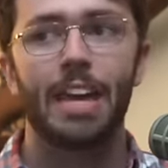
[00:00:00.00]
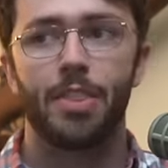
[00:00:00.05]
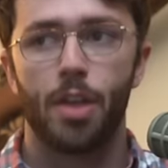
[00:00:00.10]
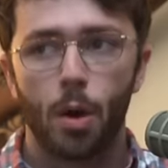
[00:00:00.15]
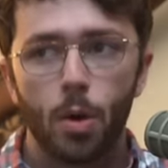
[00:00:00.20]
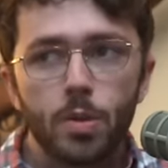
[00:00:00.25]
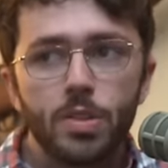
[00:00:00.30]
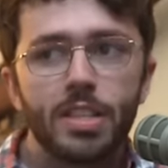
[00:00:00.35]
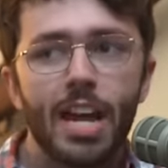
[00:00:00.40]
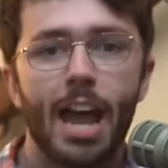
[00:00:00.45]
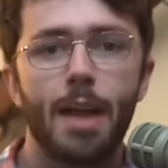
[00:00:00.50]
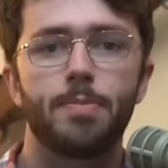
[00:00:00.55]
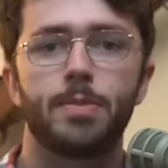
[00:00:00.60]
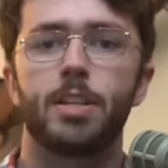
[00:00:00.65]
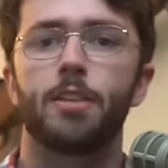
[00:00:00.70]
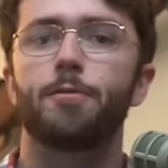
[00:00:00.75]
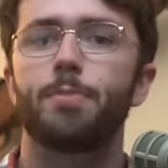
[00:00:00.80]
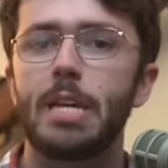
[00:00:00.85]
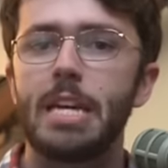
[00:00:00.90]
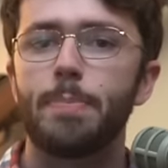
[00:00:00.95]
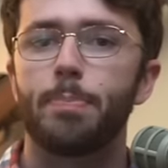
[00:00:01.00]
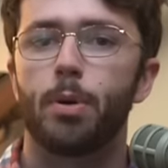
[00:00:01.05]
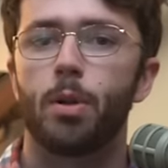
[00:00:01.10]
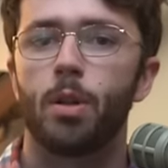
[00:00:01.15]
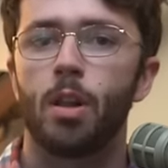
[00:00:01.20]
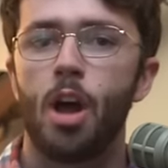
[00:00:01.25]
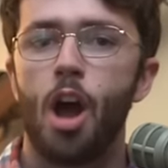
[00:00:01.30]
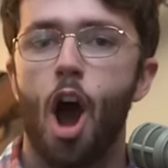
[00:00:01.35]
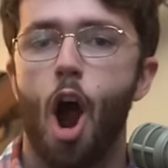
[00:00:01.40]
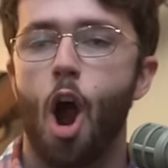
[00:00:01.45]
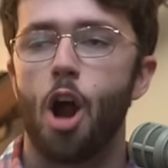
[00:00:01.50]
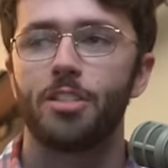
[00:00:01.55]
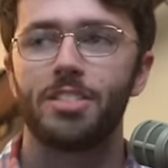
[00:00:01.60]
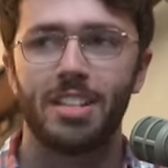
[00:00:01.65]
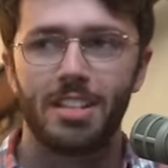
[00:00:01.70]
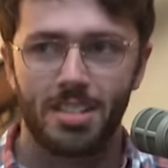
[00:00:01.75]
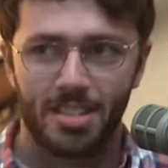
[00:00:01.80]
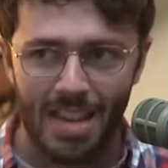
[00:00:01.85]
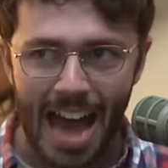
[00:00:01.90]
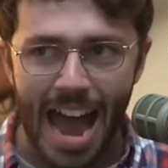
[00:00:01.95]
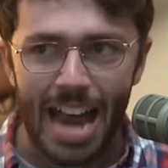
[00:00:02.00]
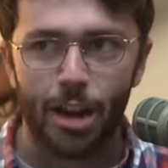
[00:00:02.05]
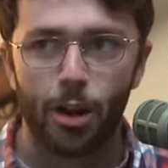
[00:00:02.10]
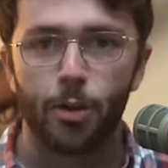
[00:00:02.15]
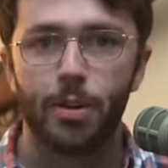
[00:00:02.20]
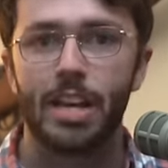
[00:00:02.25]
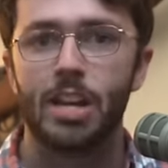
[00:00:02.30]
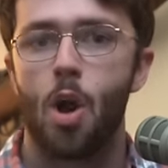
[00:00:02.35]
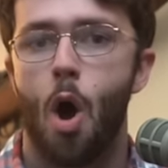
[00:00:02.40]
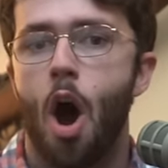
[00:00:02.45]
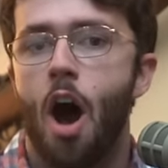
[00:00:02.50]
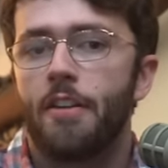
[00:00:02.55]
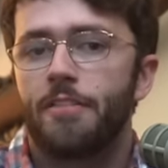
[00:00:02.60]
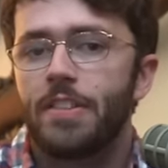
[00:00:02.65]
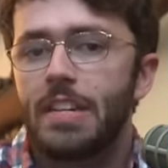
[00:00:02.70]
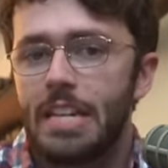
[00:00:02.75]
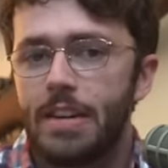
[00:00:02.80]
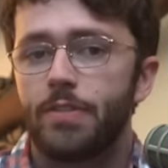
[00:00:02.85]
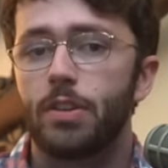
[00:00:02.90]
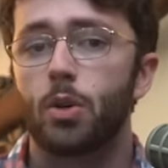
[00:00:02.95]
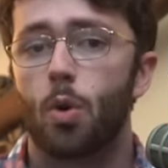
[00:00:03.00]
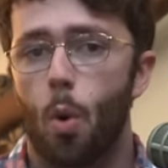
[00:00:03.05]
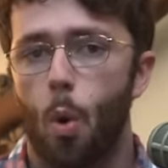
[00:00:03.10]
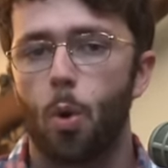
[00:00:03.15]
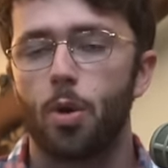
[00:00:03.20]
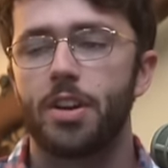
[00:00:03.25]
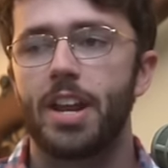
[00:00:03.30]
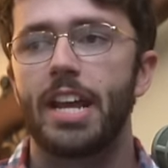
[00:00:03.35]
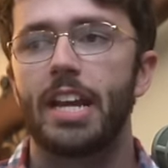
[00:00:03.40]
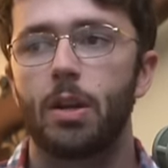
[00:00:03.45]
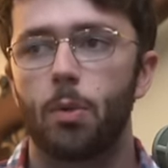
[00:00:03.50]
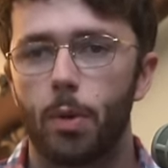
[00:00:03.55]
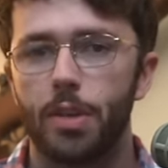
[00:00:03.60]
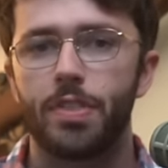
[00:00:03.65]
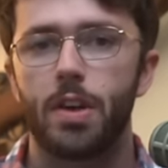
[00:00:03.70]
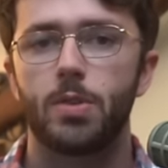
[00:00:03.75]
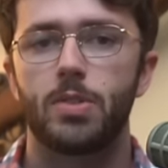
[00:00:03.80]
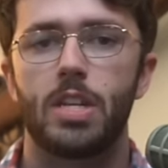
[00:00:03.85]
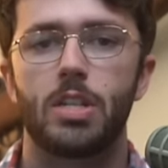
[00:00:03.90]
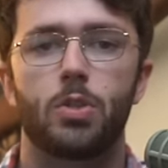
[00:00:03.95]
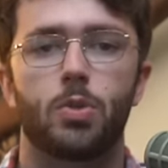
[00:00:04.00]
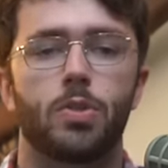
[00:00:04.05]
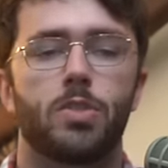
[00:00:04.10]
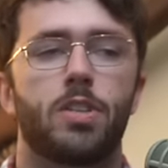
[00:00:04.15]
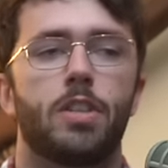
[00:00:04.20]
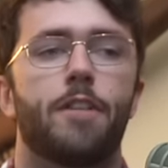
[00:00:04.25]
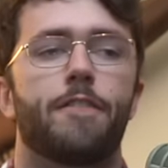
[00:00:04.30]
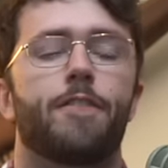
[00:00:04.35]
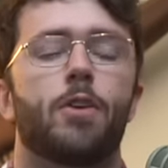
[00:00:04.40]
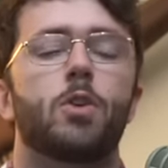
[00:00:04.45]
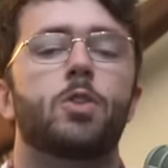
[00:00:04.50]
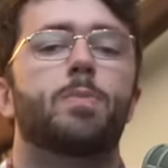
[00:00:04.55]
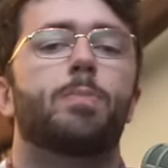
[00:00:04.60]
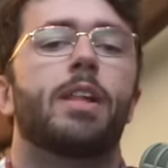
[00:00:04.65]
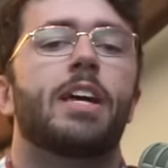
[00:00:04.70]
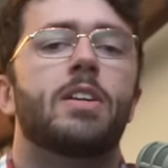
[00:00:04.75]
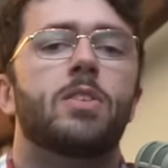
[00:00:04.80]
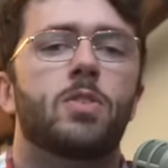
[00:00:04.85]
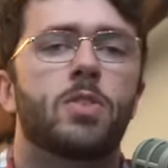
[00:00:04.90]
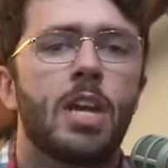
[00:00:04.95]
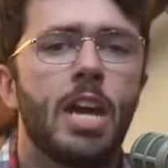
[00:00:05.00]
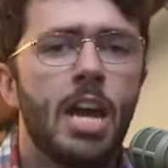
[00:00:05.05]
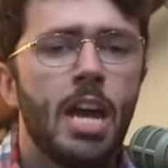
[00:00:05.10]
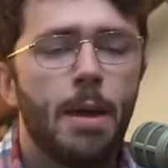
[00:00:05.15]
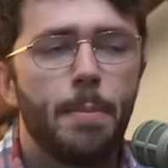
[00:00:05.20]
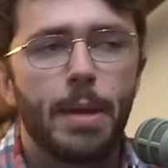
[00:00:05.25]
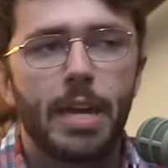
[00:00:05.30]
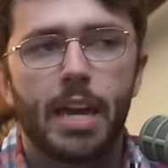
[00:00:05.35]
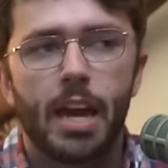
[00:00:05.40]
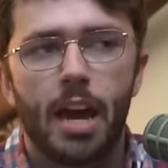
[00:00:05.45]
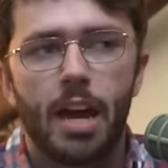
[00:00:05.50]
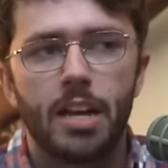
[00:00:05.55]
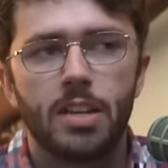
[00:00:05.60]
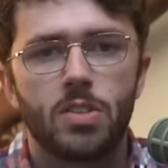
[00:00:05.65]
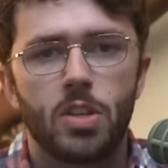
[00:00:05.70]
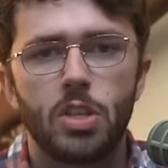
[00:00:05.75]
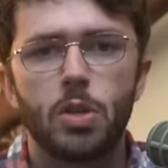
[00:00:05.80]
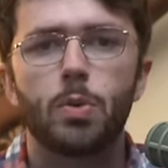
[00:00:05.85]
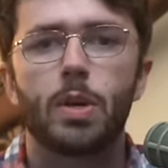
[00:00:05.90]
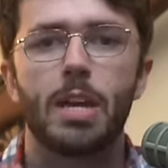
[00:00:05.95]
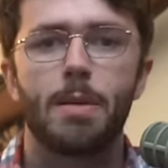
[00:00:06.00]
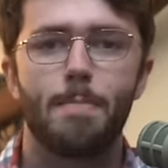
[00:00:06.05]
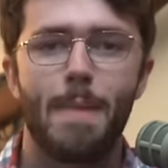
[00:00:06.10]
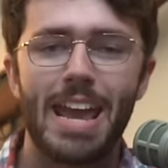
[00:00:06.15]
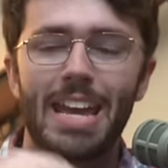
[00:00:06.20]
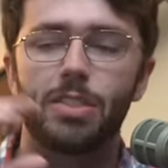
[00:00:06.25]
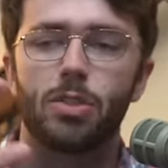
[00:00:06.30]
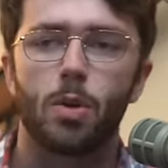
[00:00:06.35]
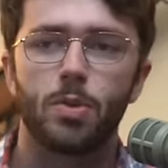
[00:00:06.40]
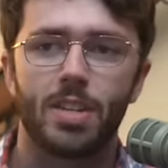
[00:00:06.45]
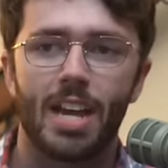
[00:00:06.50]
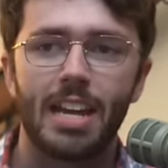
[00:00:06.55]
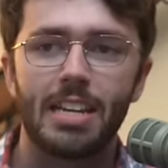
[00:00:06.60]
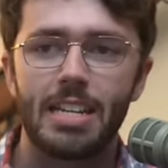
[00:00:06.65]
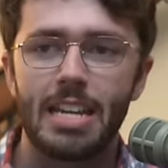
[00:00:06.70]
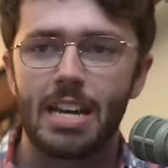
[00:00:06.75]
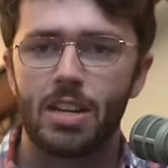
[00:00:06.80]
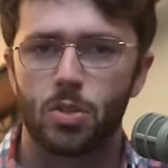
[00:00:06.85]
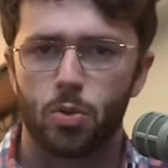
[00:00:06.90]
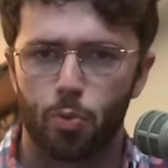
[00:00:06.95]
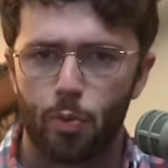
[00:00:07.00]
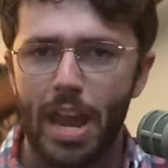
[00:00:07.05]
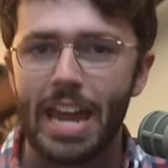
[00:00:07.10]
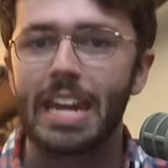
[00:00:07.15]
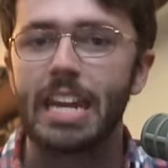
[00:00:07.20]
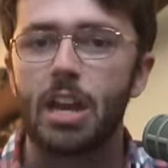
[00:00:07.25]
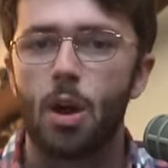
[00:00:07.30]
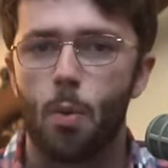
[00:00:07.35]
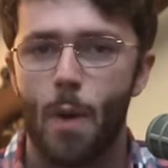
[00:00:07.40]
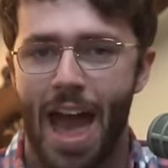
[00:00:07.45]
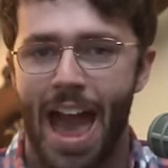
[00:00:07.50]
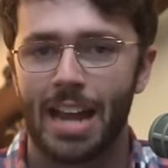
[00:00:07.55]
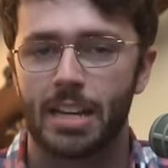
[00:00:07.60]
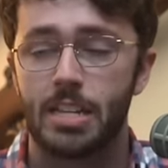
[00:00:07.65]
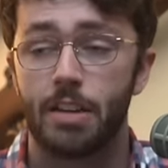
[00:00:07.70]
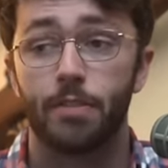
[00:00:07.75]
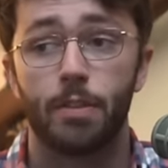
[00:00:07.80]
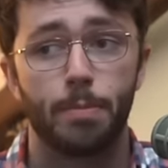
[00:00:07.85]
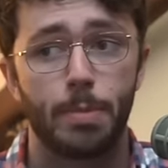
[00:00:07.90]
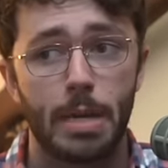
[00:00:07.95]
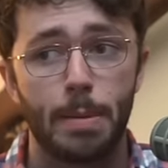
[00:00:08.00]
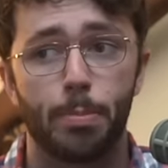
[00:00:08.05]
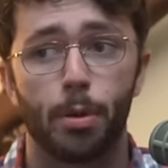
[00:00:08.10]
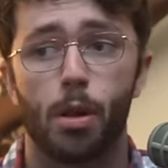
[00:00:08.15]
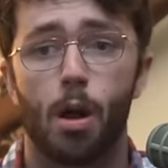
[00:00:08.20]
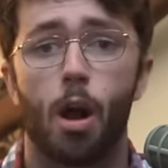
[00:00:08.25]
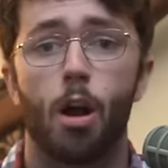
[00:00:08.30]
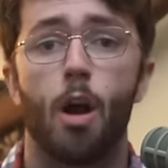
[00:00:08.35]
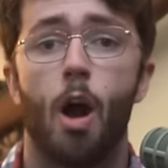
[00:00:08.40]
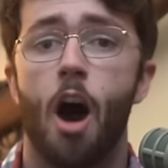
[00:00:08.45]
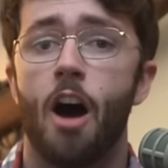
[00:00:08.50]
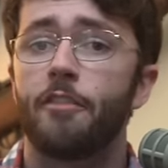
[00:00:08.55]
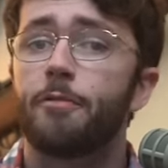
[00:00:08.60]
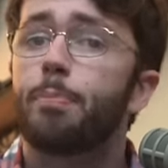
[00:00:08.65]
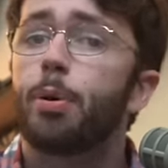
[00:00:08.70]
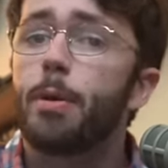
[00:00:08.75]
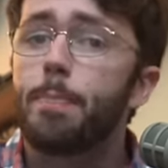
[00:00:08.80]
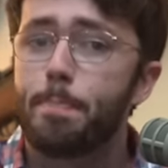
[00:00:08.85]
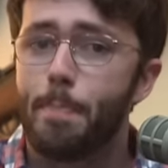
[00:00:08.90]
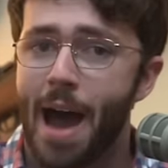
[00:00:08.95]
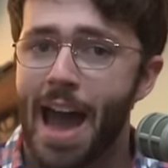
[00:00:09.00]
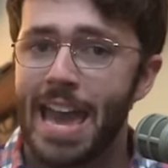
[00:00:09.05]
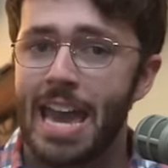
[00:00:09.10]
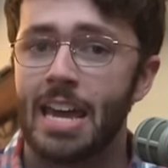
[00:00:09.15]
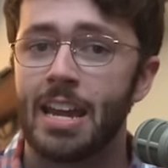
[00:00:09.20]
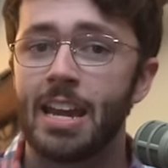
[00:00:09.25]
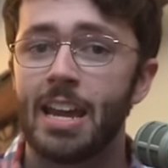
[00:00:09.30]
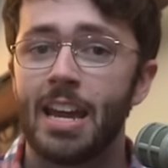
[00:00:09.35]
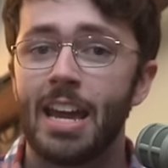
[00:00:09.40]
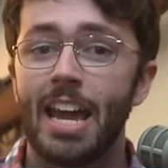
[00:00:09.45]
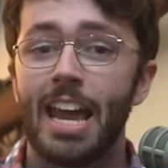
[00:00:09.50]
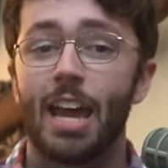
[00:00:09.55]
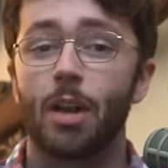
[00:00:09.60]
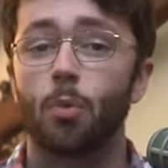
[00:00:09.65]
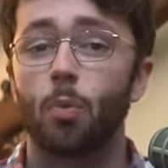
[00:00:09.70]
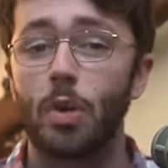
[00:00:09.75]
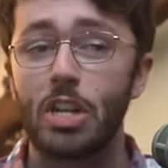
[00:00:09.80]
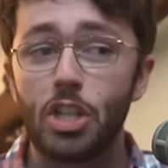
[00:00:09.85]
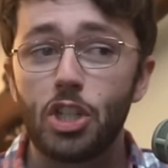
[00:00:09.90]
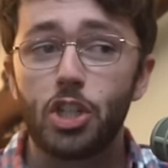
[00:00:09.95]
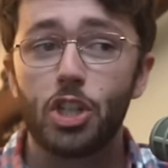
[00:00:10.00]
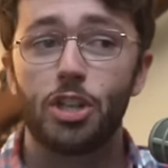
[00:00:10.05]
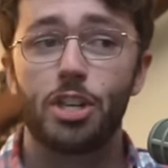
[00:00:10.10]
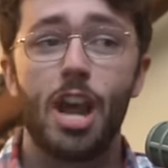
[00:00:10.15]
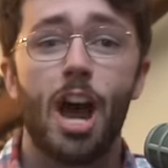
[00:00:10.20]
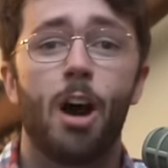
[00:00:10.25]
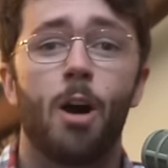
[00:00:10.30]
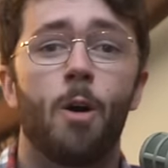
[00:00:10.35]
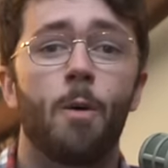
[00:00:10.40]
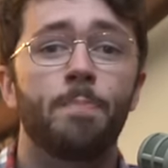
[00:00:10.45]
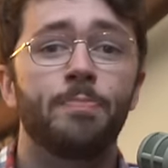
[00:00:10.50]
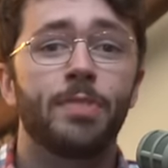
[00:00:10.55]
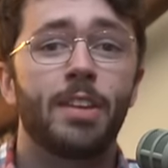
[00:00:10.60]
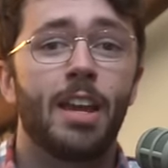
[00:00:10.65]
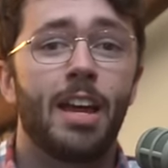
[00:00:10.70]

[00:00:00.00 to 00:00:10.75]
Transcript: those types of people are desired and often even coordinating with those interests in the first place, because you can make those ideas radioactive and people are off put by it. And we should know